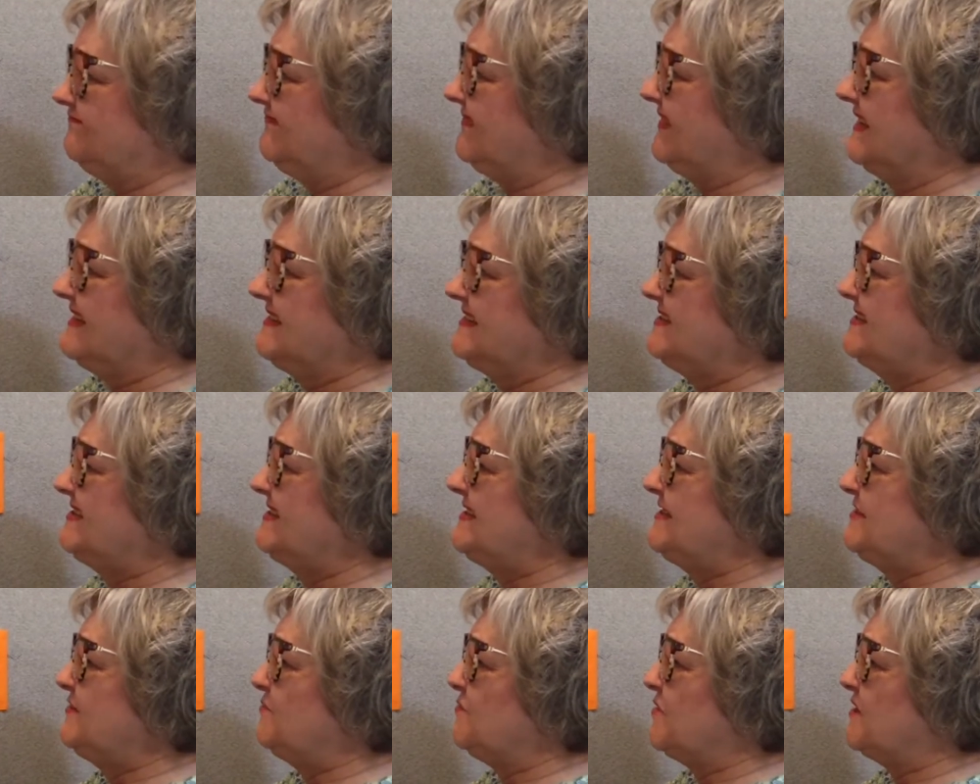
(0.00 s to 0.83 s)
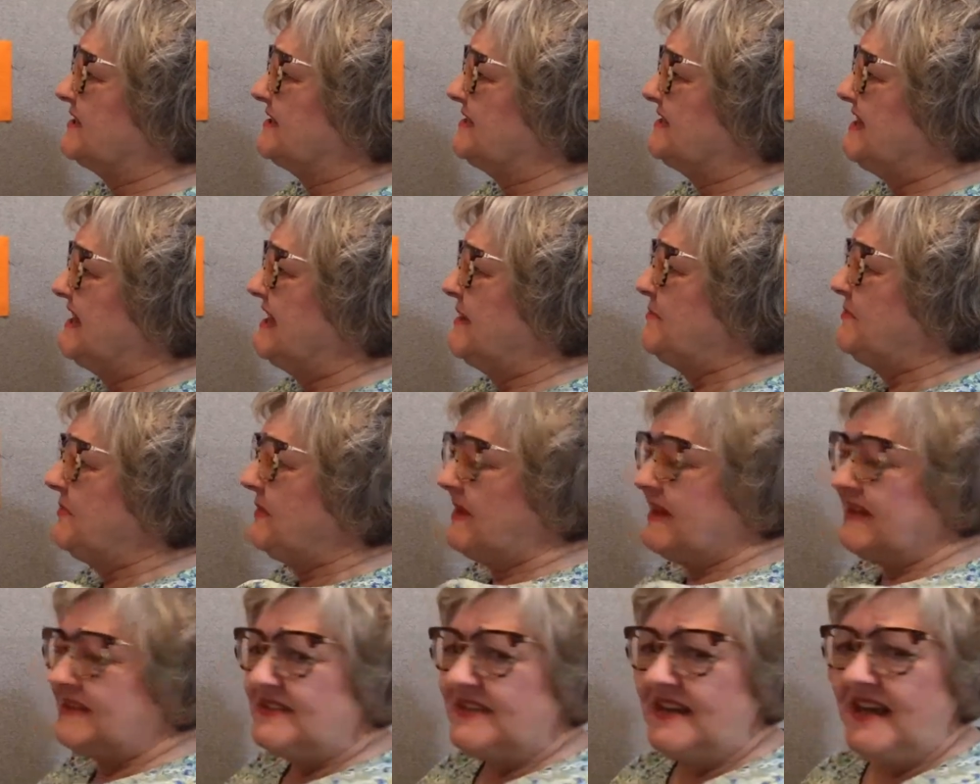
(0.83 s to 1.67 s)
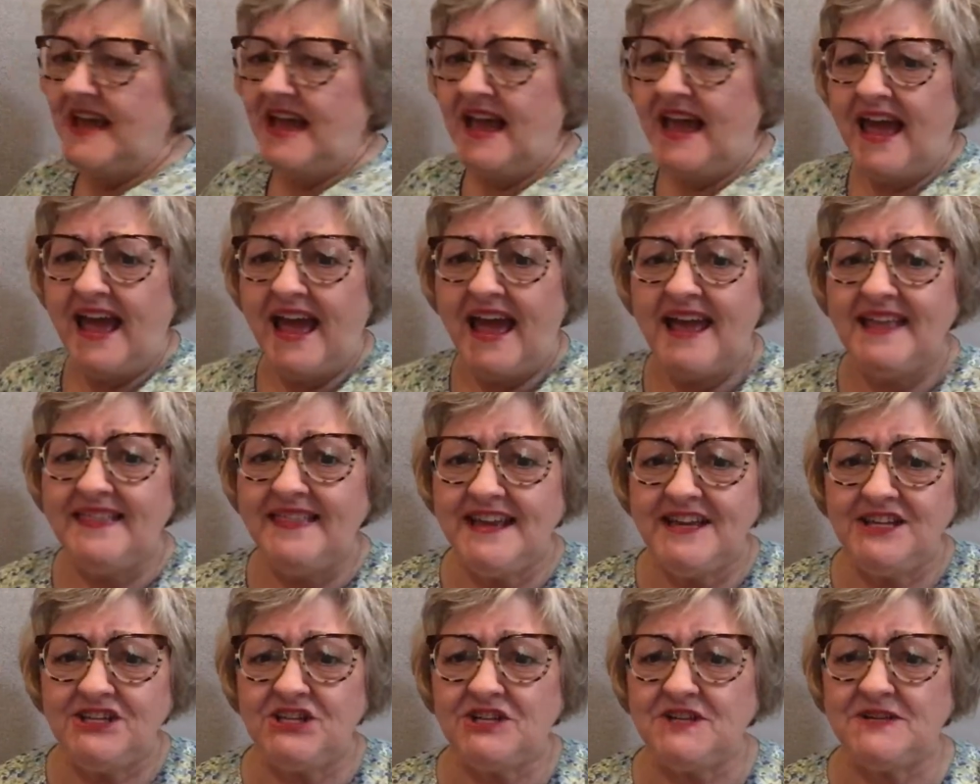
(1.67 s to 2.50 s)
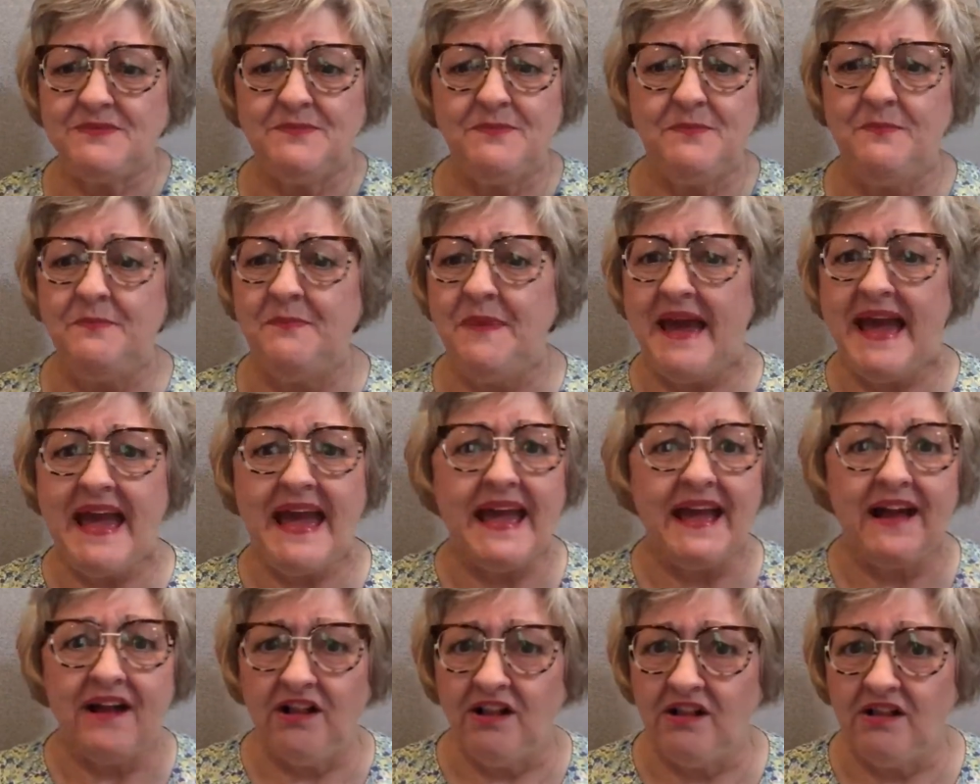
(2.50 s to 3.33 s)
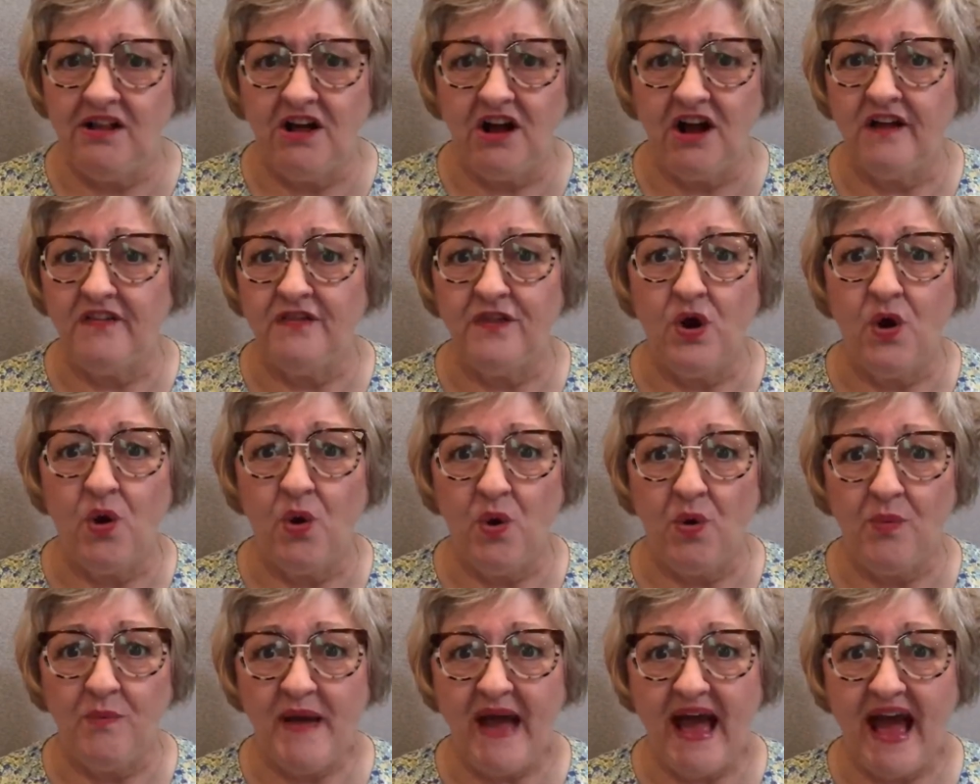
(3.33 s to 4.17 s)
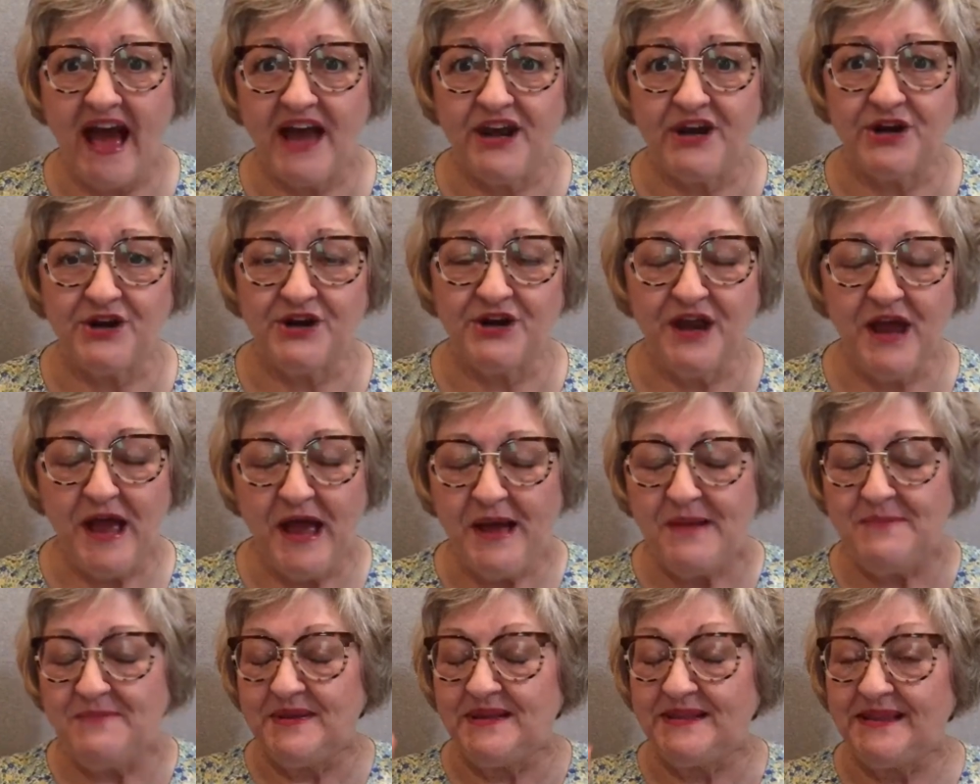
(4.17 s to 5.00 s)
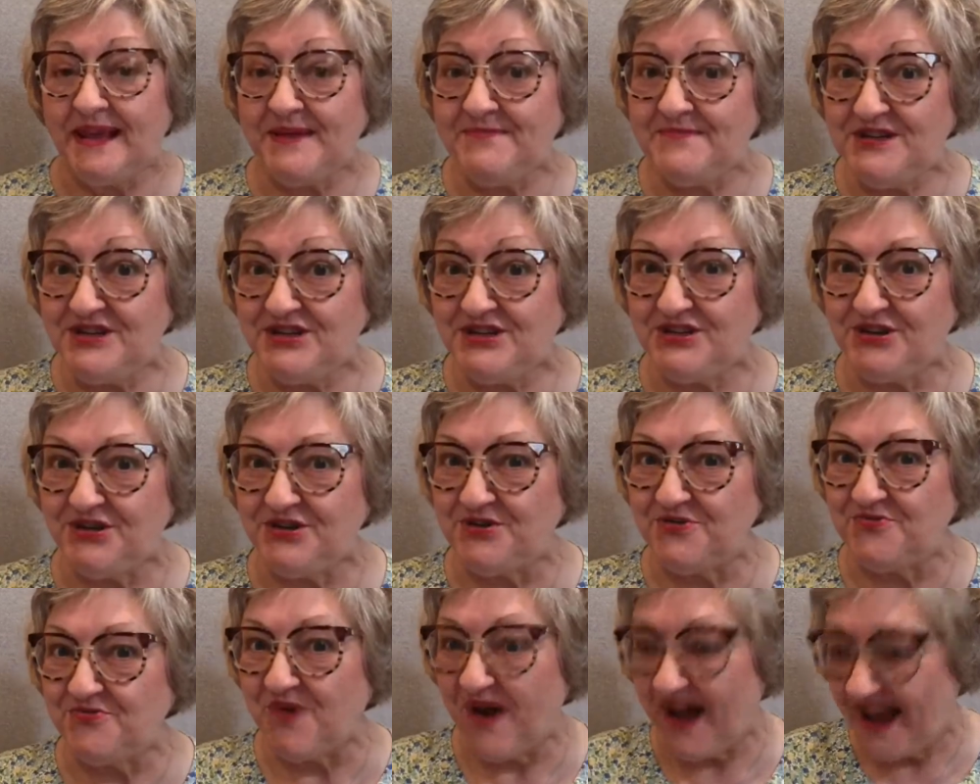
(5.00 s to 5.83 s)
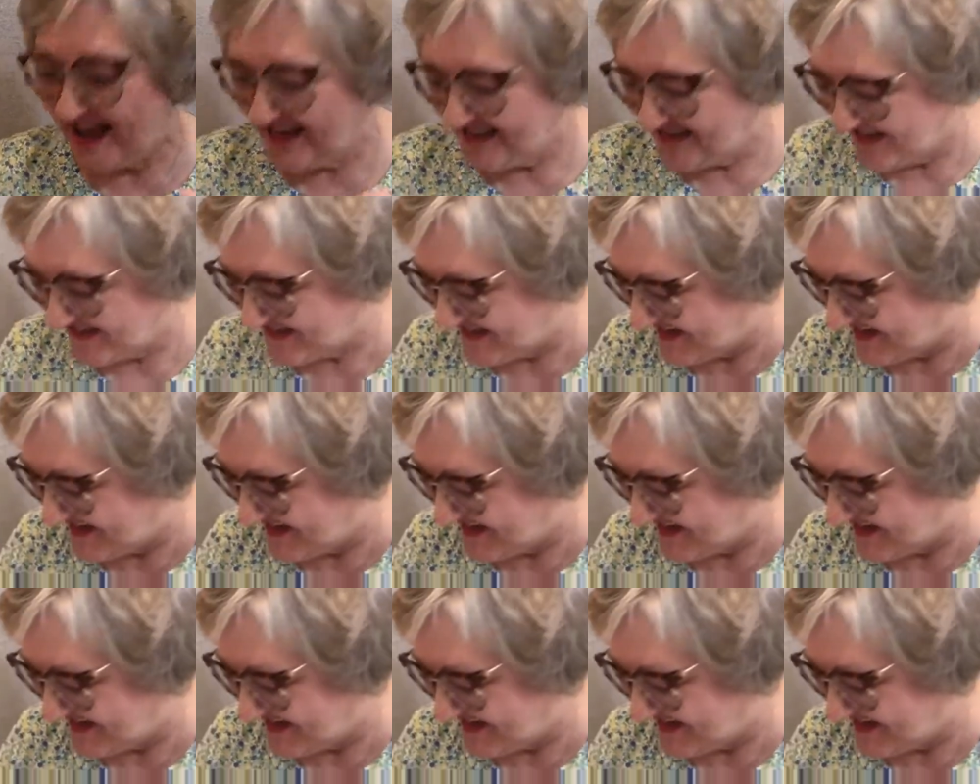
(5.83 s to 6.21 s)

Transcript: see the word template and they just bail on the whole pattern. But let me show you why it doesn't